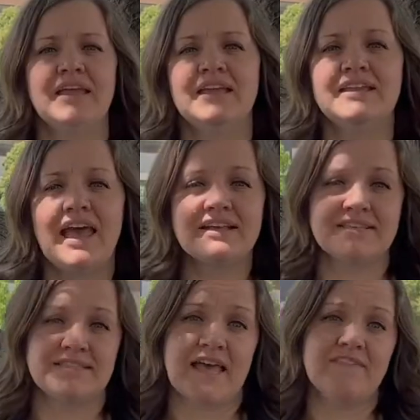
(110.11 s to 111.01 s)
Next
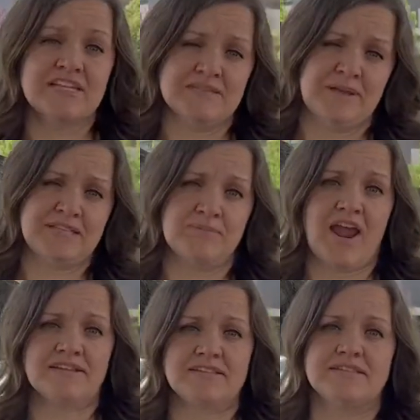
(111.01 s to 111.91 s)
is evidence-based
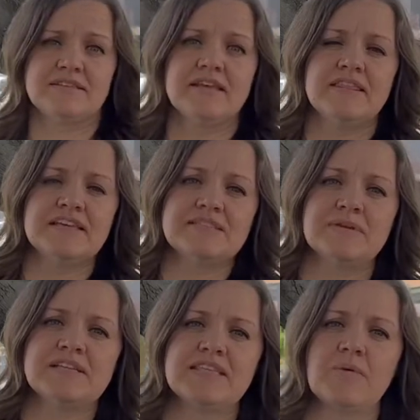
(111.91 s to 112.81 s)
practice. This
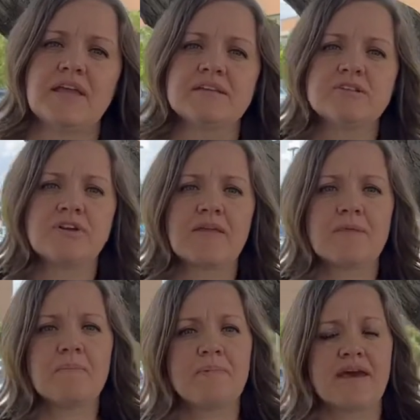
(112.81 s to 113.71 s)
means that we integrate
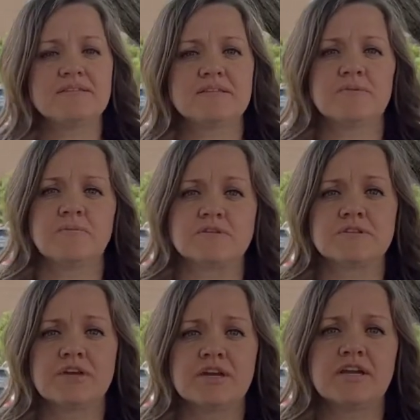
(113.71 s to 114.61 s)
the best, most
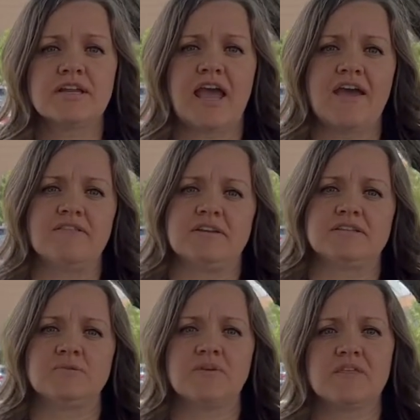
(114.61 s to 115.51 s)
current evidence
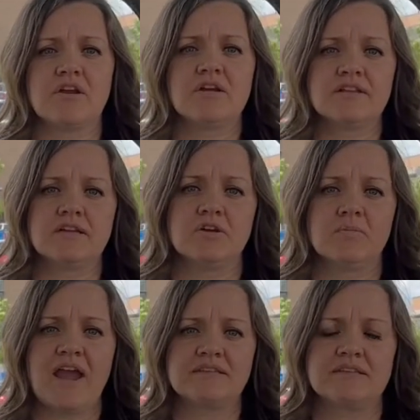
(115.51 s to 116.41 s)
within our clinical
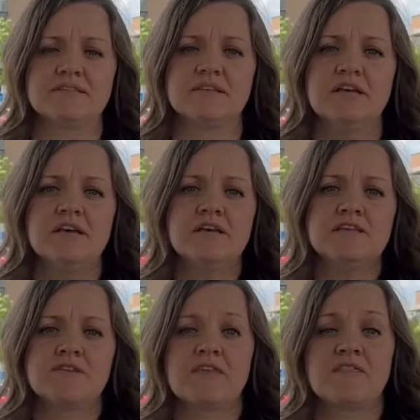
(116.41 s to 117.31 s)
practice
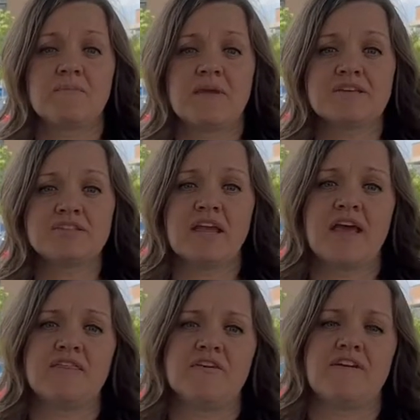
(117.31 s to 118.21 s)
so that the patient and
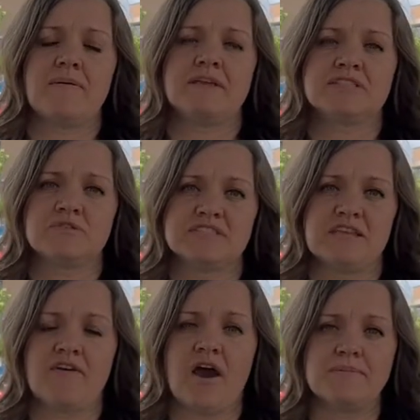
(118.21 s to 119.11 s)
their families receive
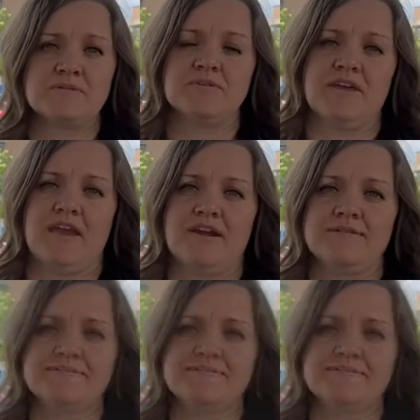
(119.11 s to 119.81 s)
optimal care.